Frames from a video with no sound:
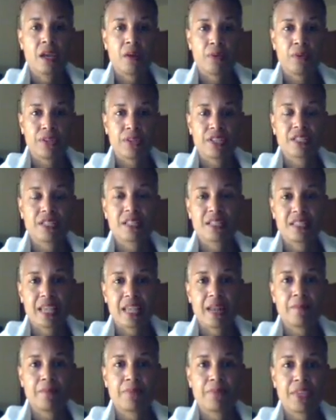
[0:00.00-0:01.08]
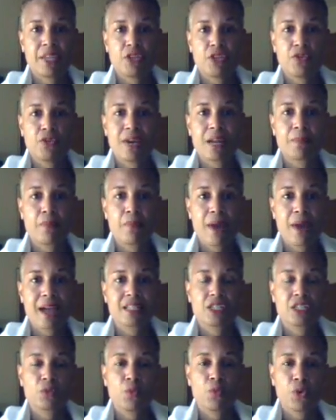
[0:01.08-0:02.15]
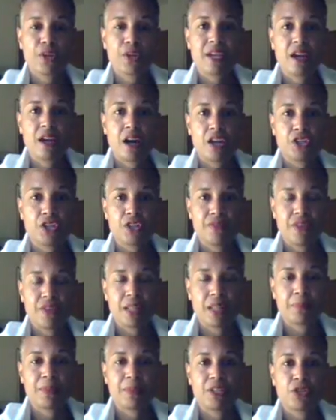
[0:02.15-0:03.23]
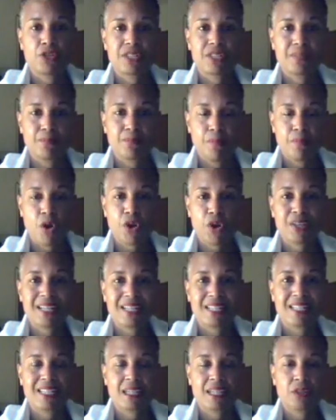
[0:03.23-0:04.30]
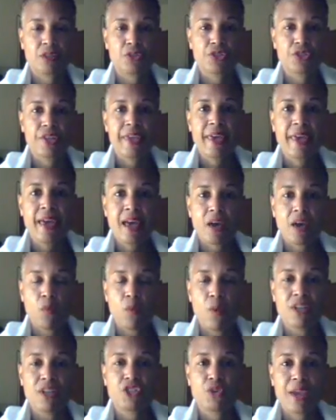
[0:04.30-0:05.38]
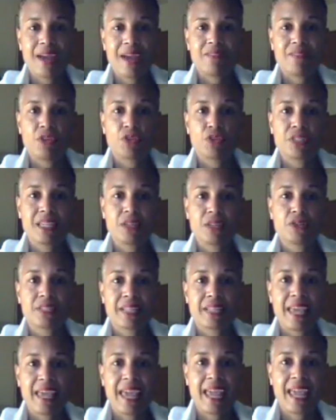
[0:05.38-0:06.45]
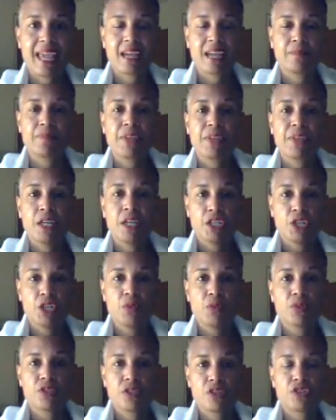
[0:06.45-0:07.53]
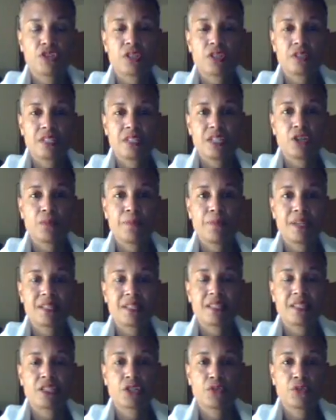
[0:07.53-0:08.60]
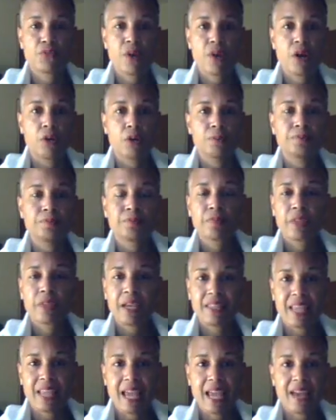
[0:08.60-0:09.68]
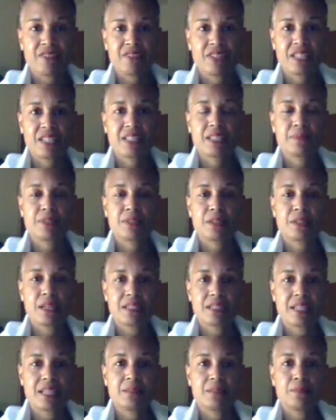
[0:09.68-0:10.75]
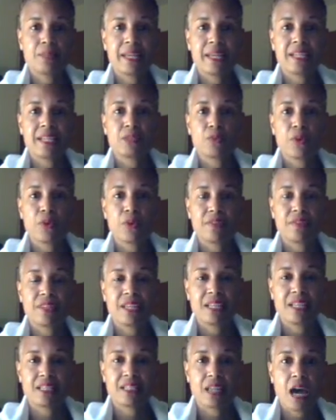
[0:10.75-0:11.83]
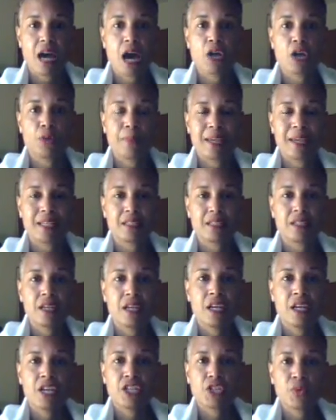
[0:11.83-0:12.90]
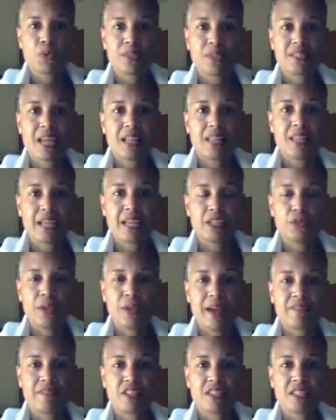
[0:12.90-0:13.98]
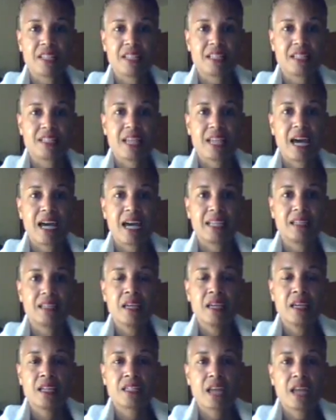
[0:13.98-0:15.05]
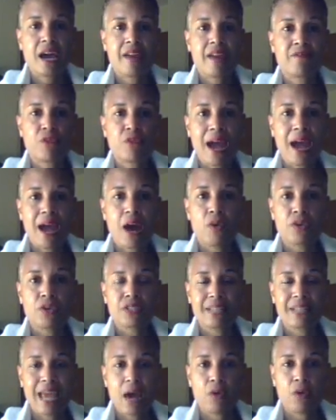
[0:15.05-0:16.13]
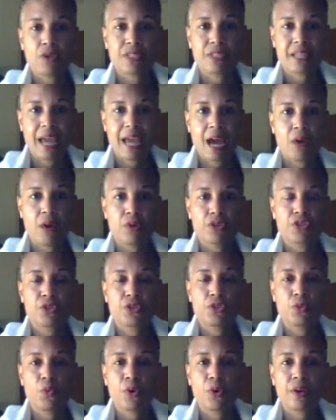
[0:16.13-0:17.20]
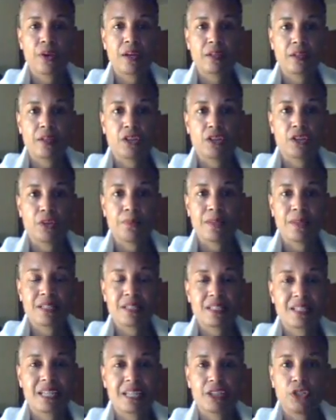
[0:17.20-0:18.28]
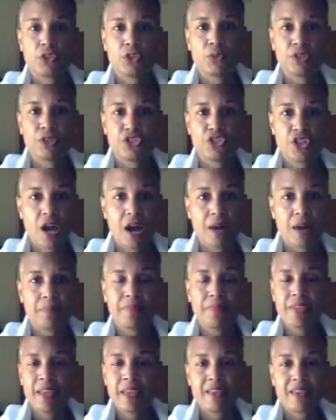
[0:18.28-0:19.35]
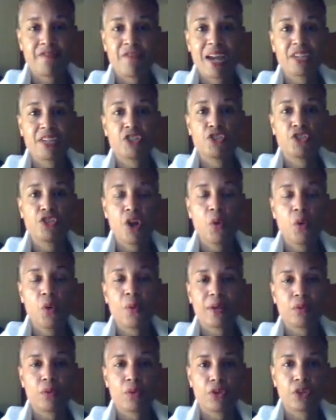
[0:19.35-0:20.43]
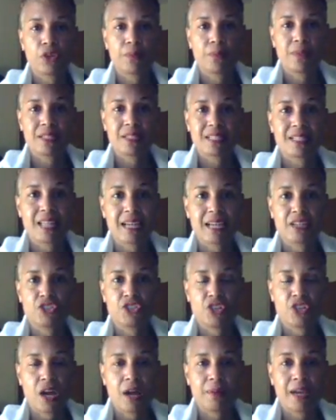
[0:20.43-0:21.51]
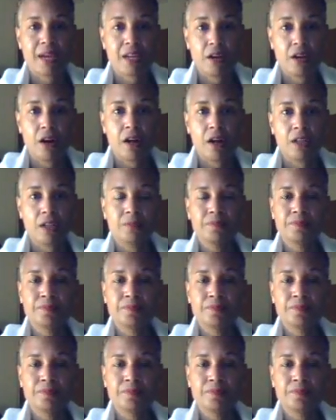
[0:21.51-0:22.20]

Well, this is the same thing. You got to practice working on developing your marketing skills. And once you have those skills in hand, you will start to see your business grow. And they have systems set in place where everything is automated. So it's not like you have to set aside time for hours and hours and hours to work on your business like you do a job. In fact, you don't want to work your business like a job at all.